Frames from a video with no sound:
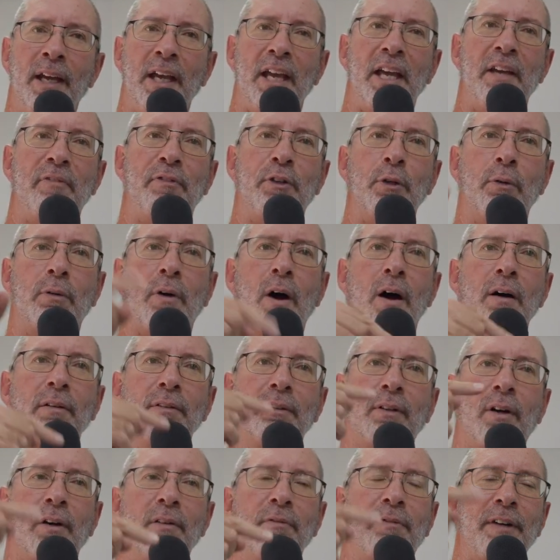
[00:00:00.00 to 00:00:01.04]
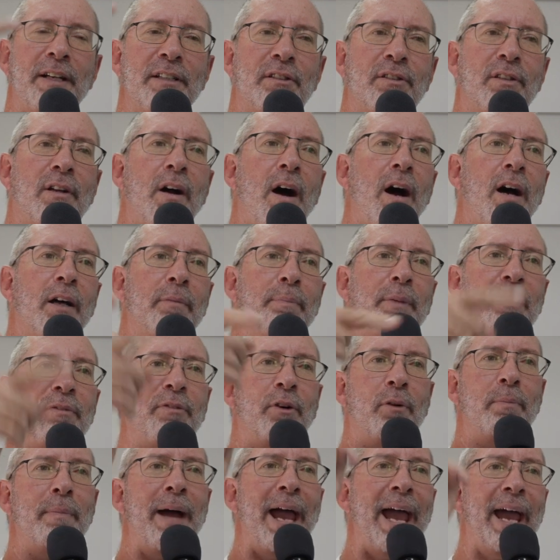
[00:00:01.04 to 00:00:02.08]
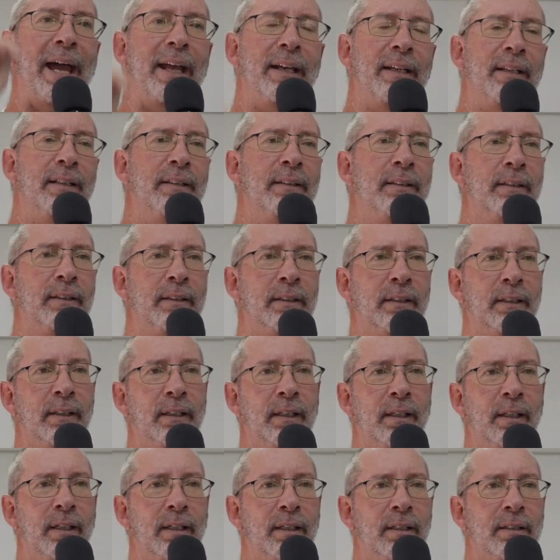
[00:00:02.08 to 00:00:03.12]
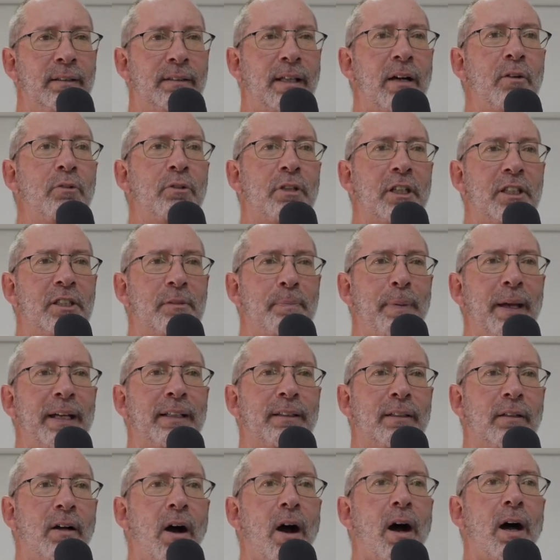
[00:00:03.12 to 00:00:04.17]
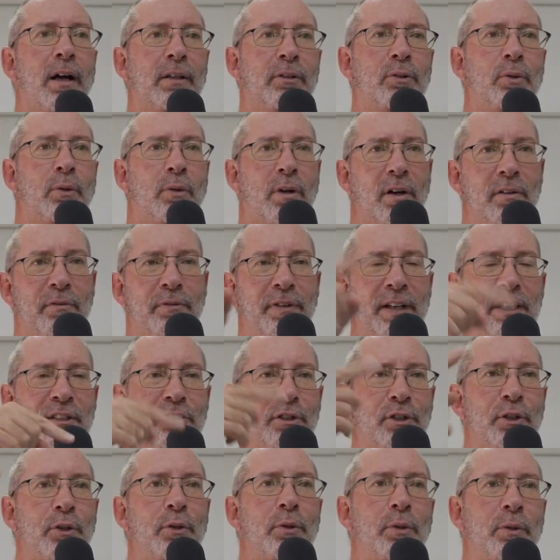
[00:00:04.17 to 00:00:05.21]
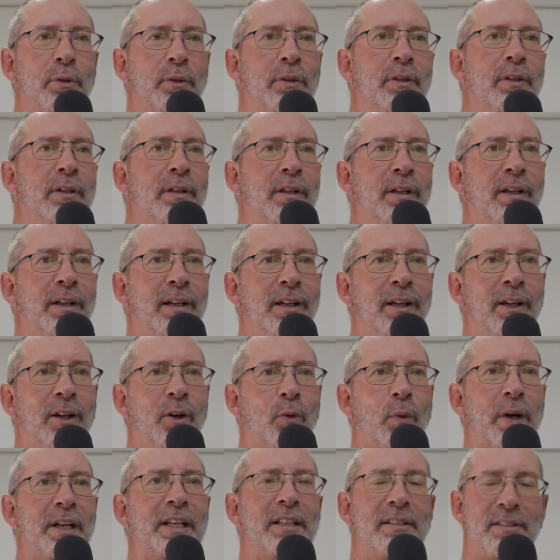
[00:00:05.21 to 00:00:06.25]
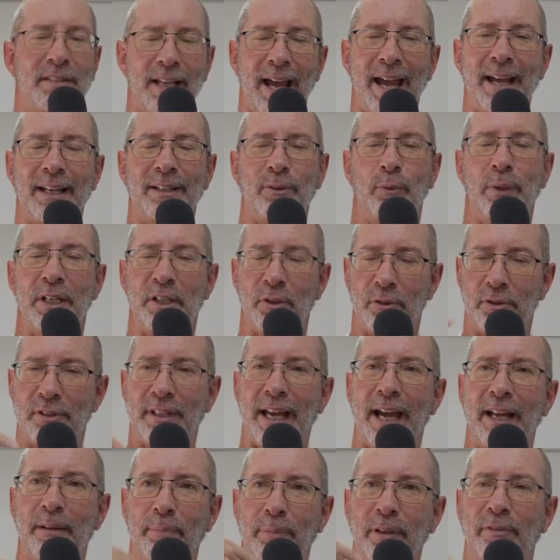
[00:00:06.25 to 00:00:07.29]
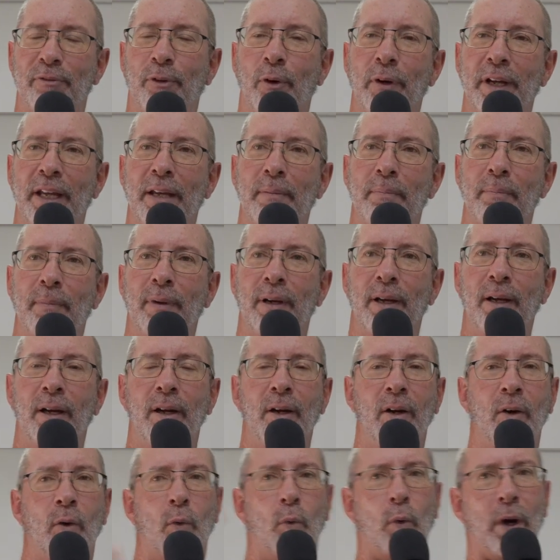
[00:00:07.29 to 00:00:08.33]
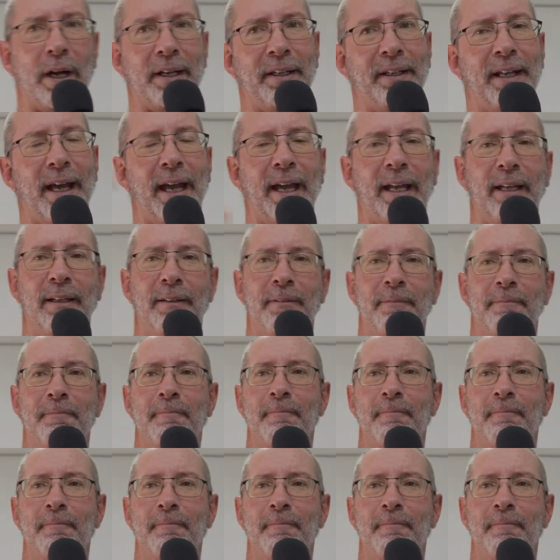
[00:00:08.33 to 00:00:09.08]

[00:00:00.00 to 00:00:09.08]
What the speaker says: if you can't confess God before man, don't expect God to confess you when you stand before him one day.